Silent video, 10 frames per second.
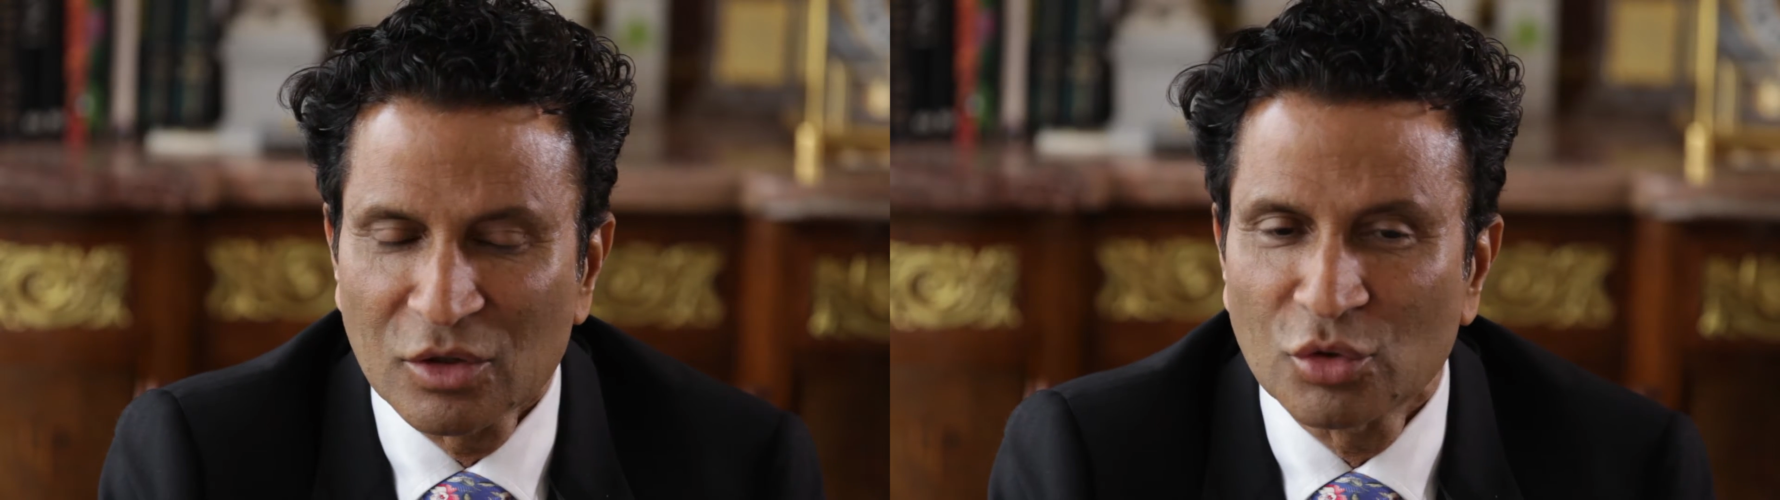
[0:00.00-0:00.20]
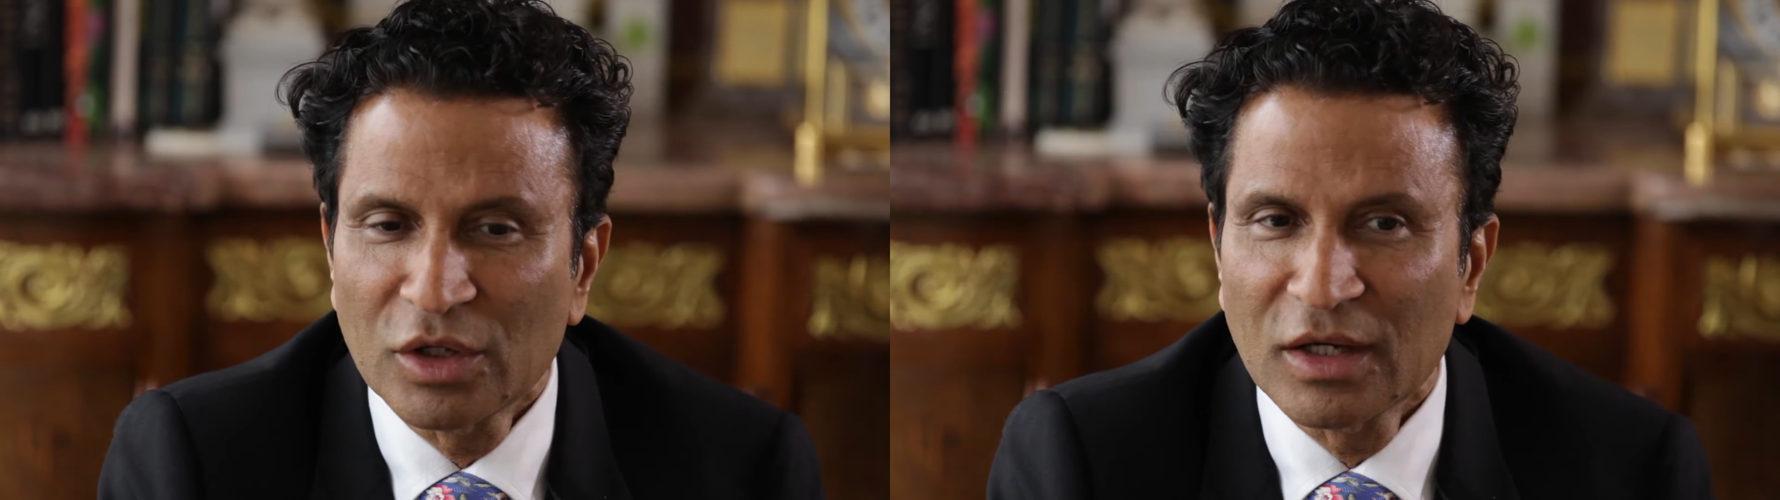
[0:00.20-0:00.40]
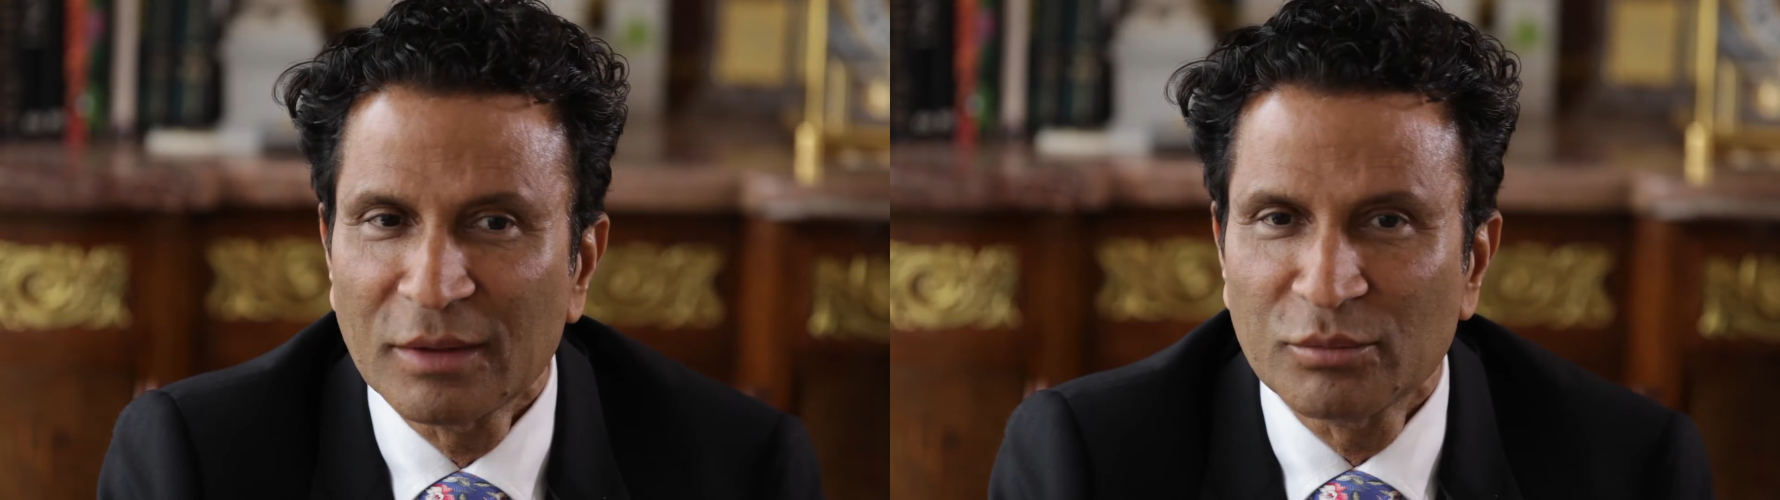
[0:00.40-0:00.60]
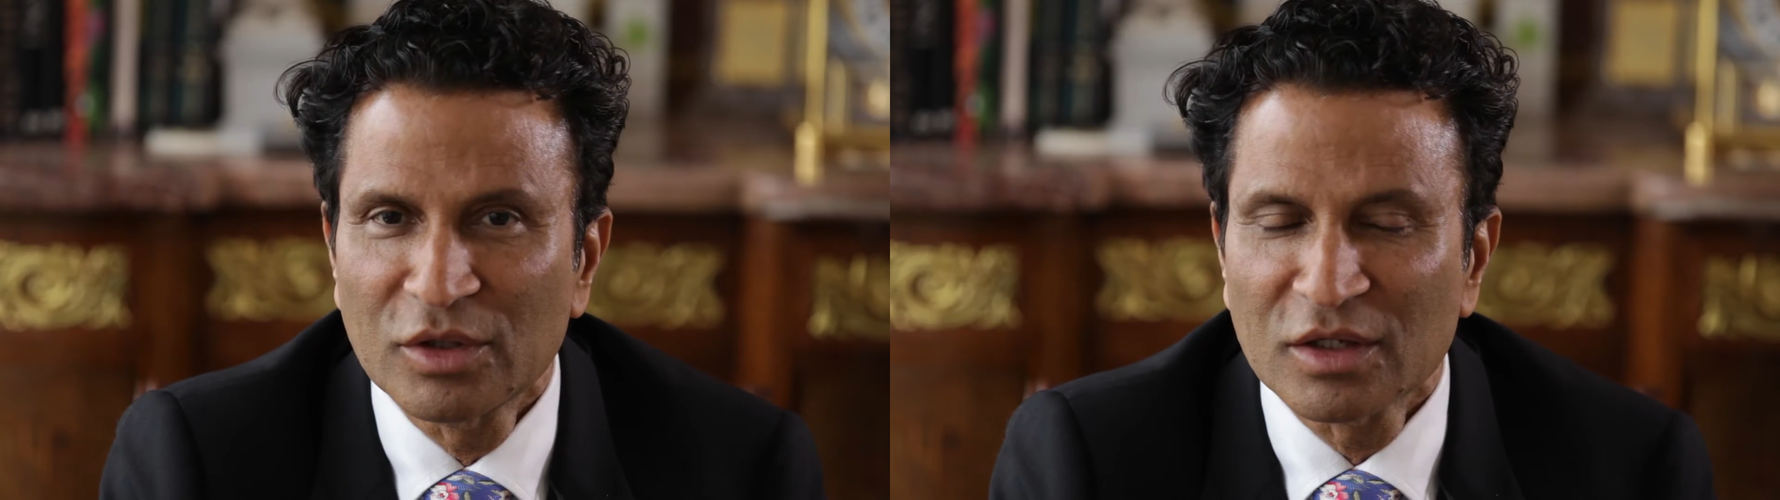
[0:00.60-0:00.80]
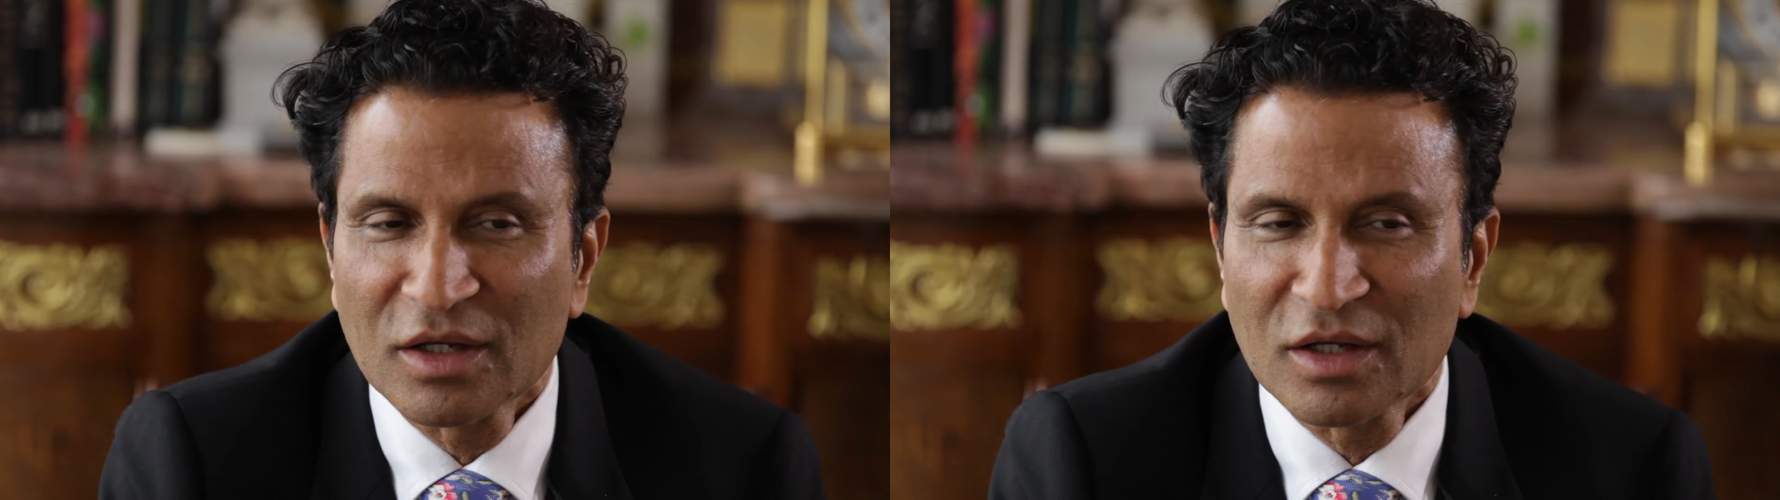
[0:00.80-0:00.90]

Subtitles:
growing up with that